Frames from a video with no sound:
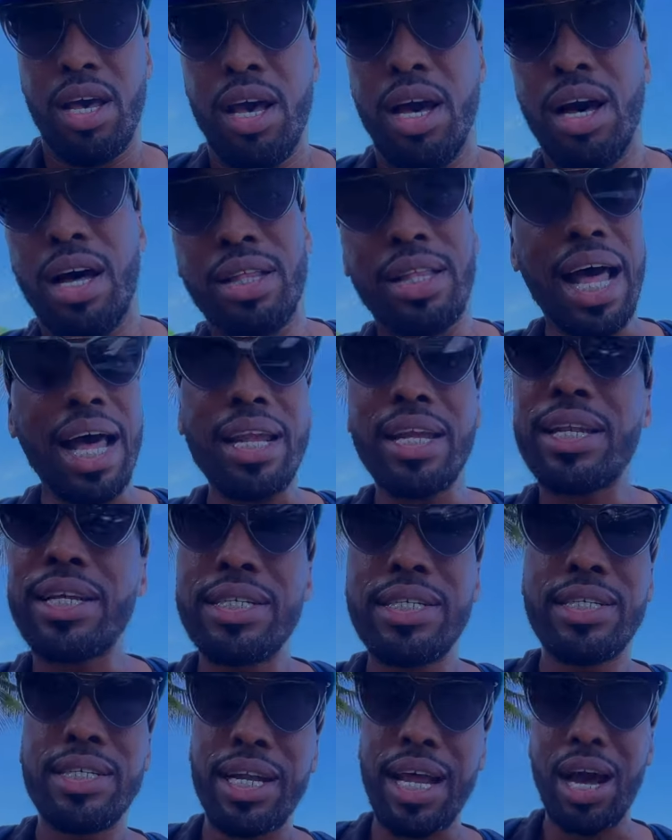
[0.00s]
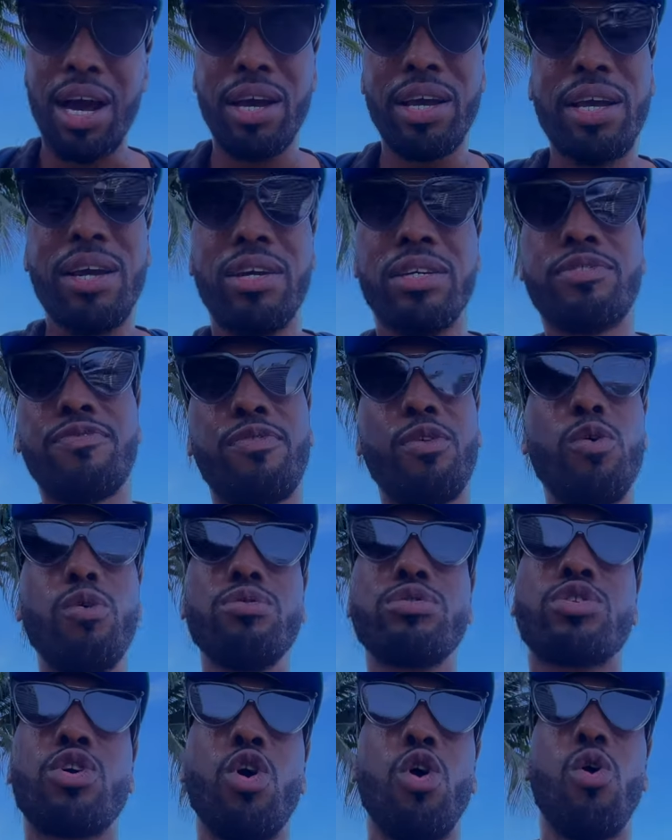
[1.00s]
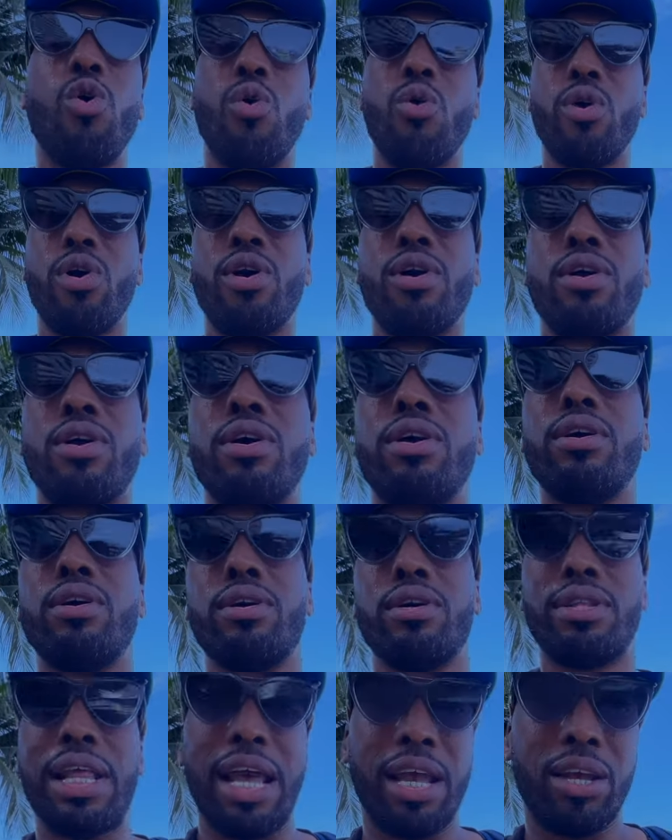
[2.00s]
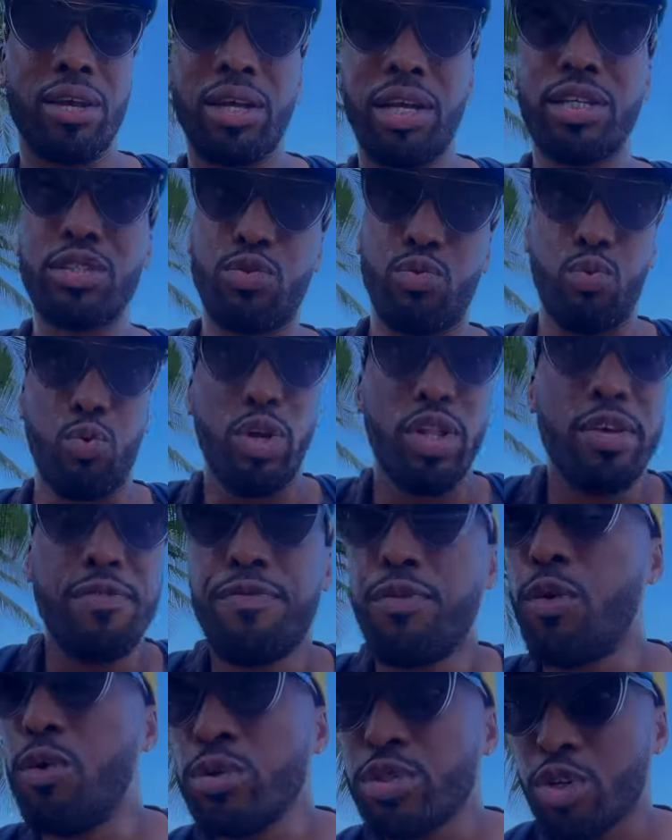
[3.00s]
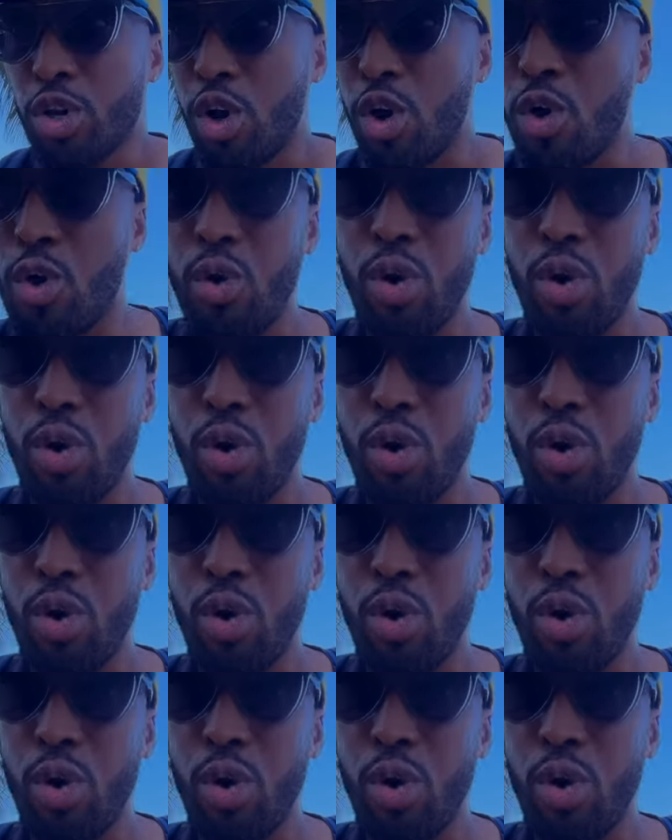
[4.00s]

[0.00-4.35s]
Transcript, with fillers: a lot of this shit out here is fool's gold. Like, it's really fool's gold.